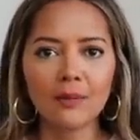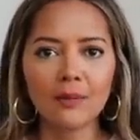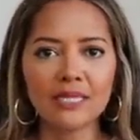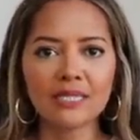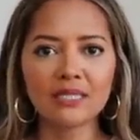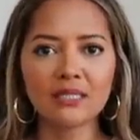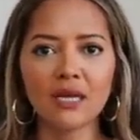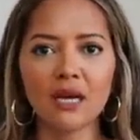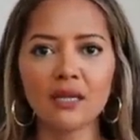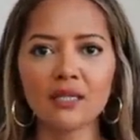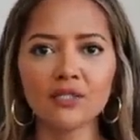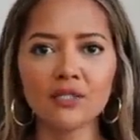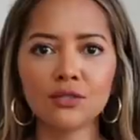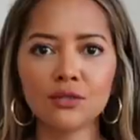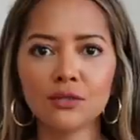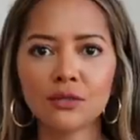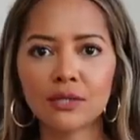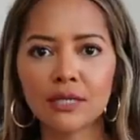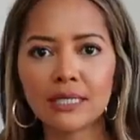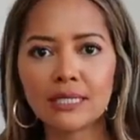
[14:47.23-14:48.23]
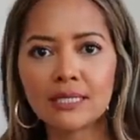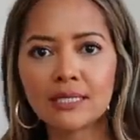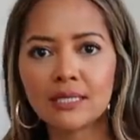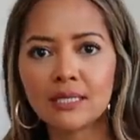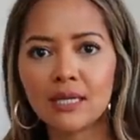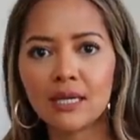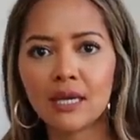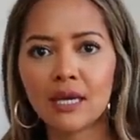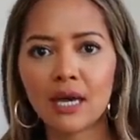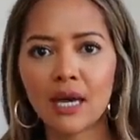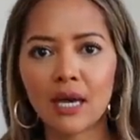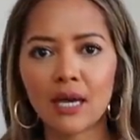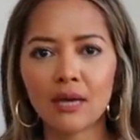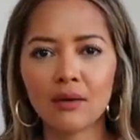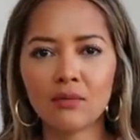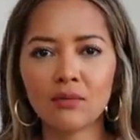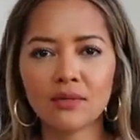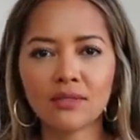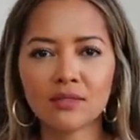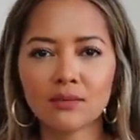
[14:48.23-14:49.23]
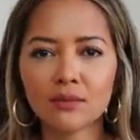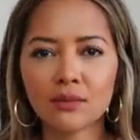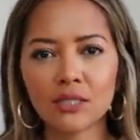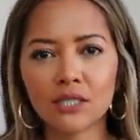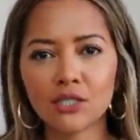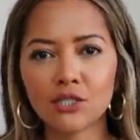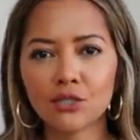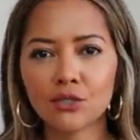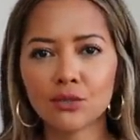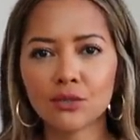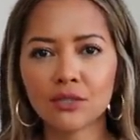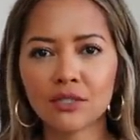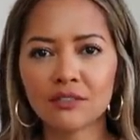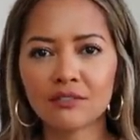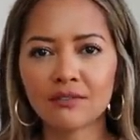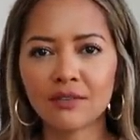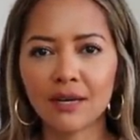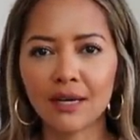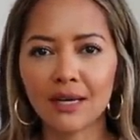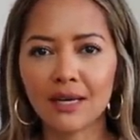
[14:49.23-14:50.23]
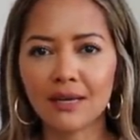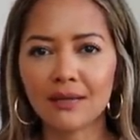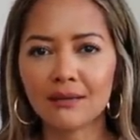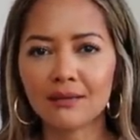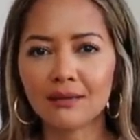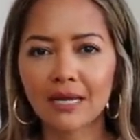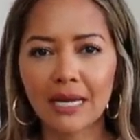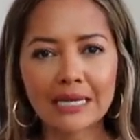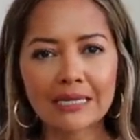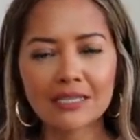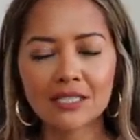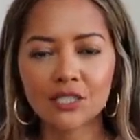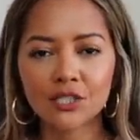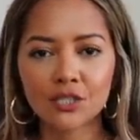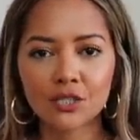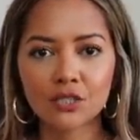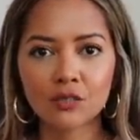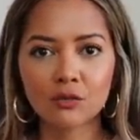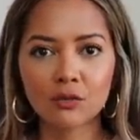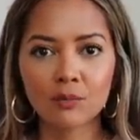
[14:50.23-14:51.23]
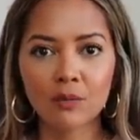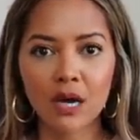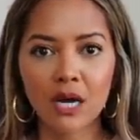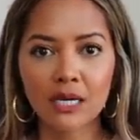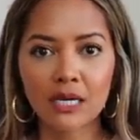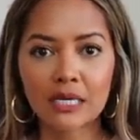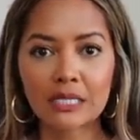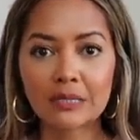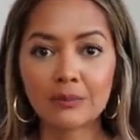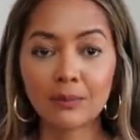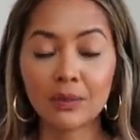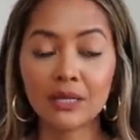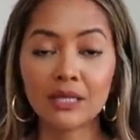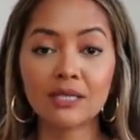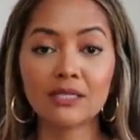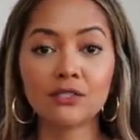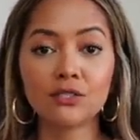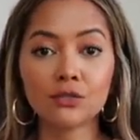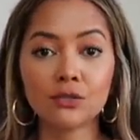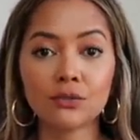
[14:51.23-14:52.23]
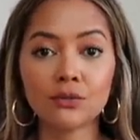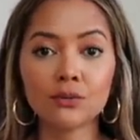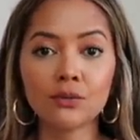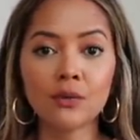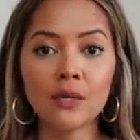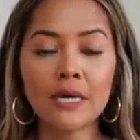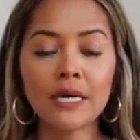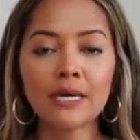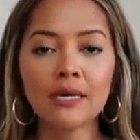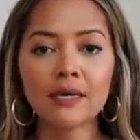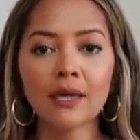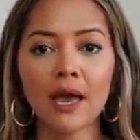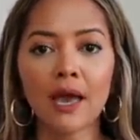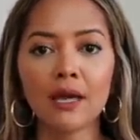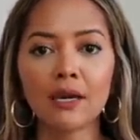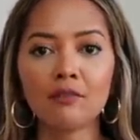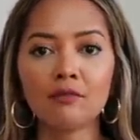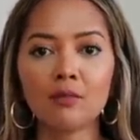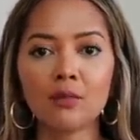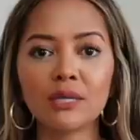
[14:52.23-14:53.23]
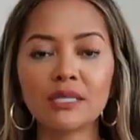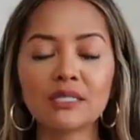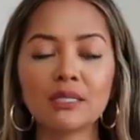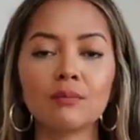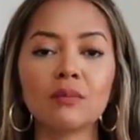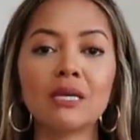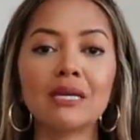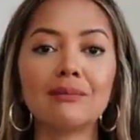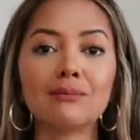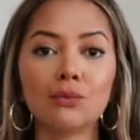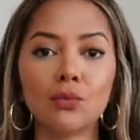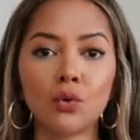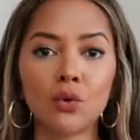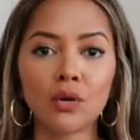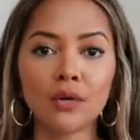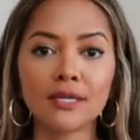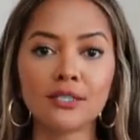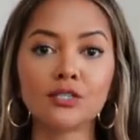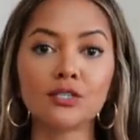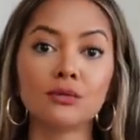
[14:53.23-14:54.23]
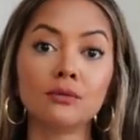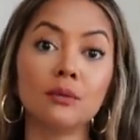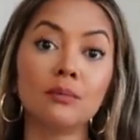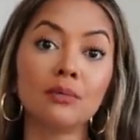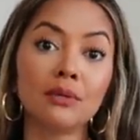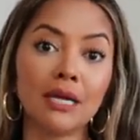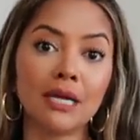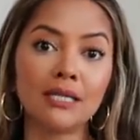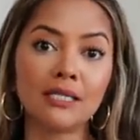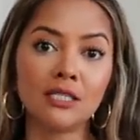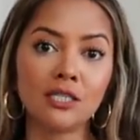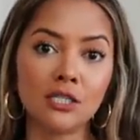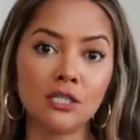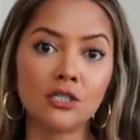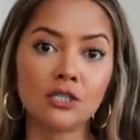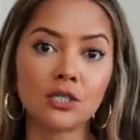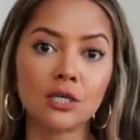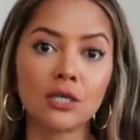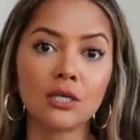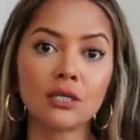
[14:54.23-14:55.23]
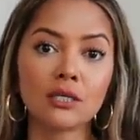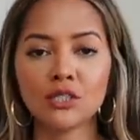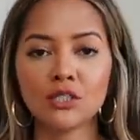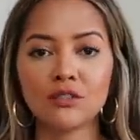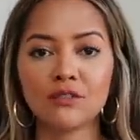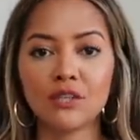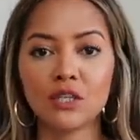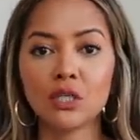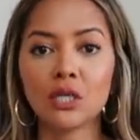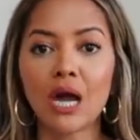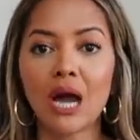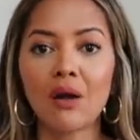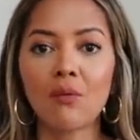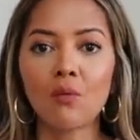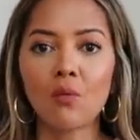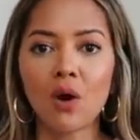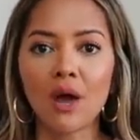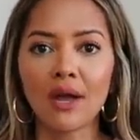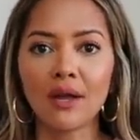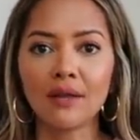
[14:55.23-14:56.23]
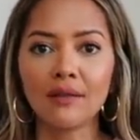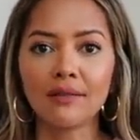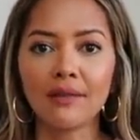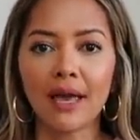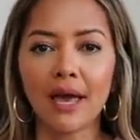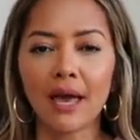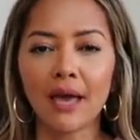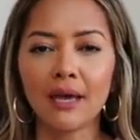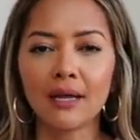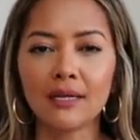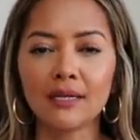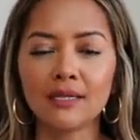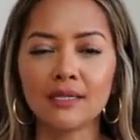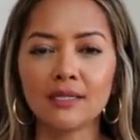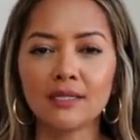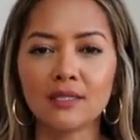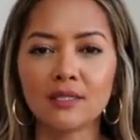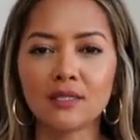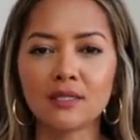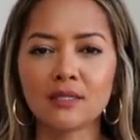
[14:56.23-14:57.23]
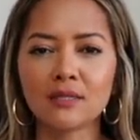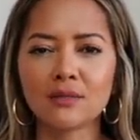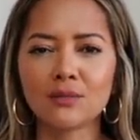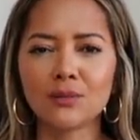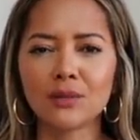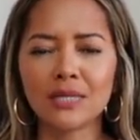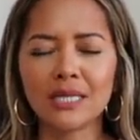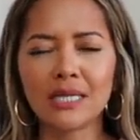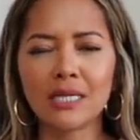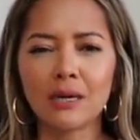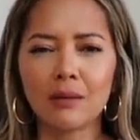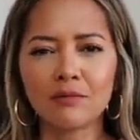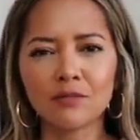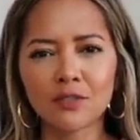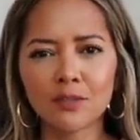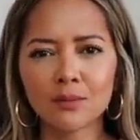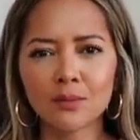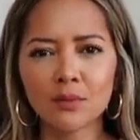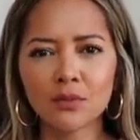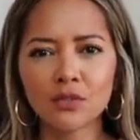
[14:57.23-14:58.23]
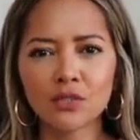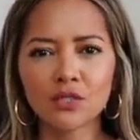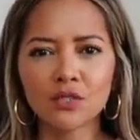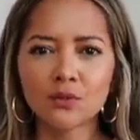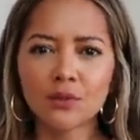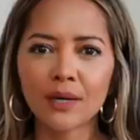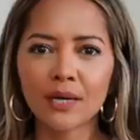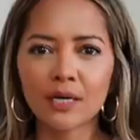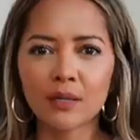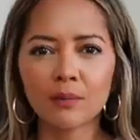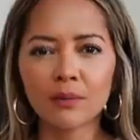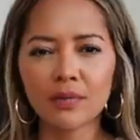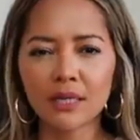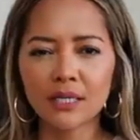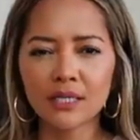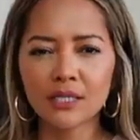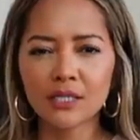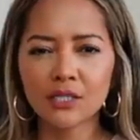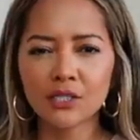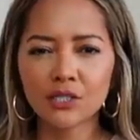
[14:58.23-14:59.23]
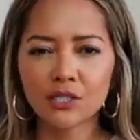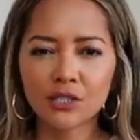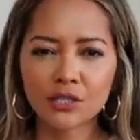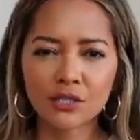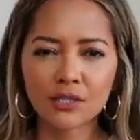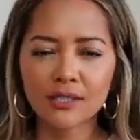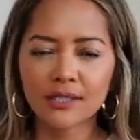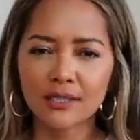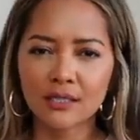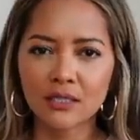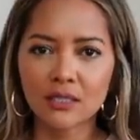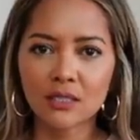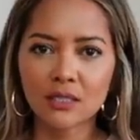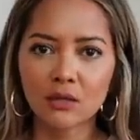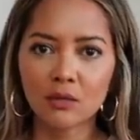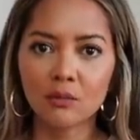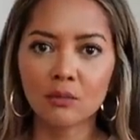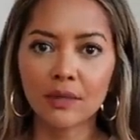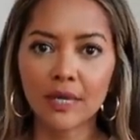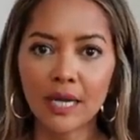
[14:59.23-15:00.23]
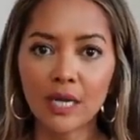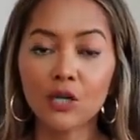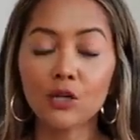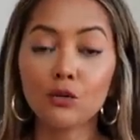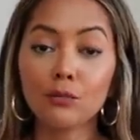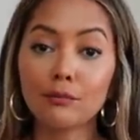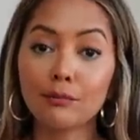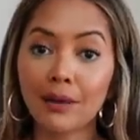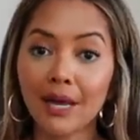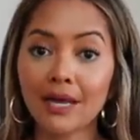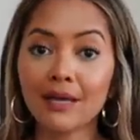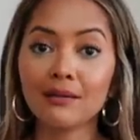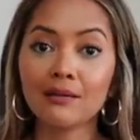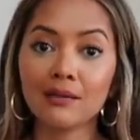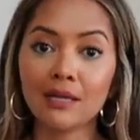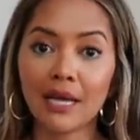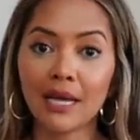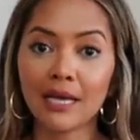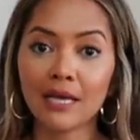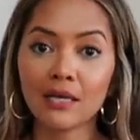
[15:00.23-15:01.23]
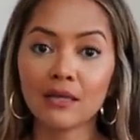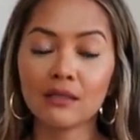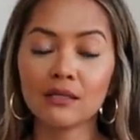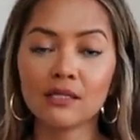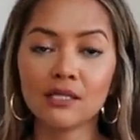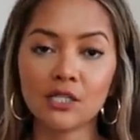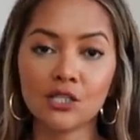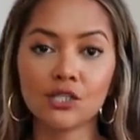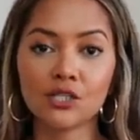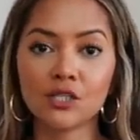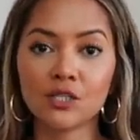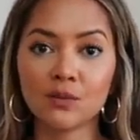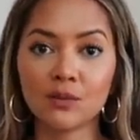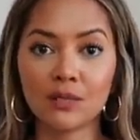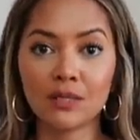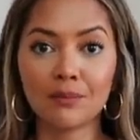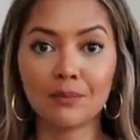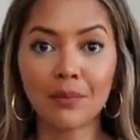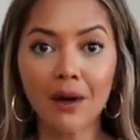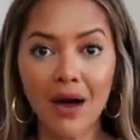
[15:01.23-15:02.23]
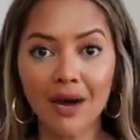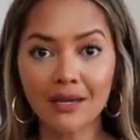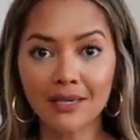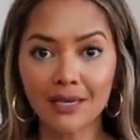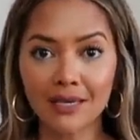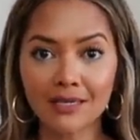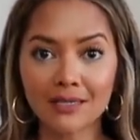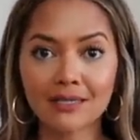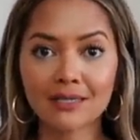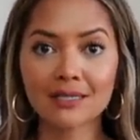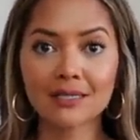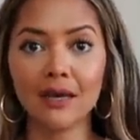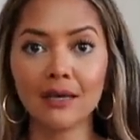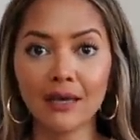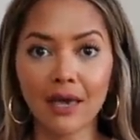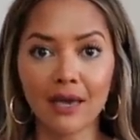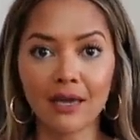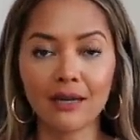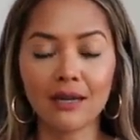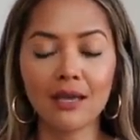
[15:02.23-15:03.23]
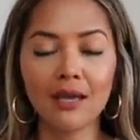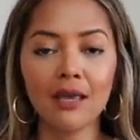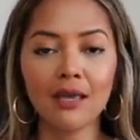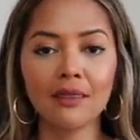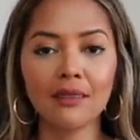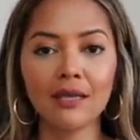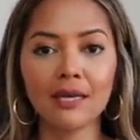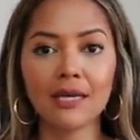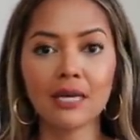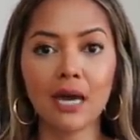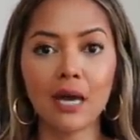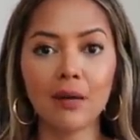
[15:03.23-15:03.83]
It's not too crazy. I wasn't really sure if I like t-shirts with pockets, but they do kind of bring something more to a plain t-shirt. So if you're not one that is really comfortable just wearing a plain t-shirt just because it's so plain, you might like the t-shirts with the pockets. Again, they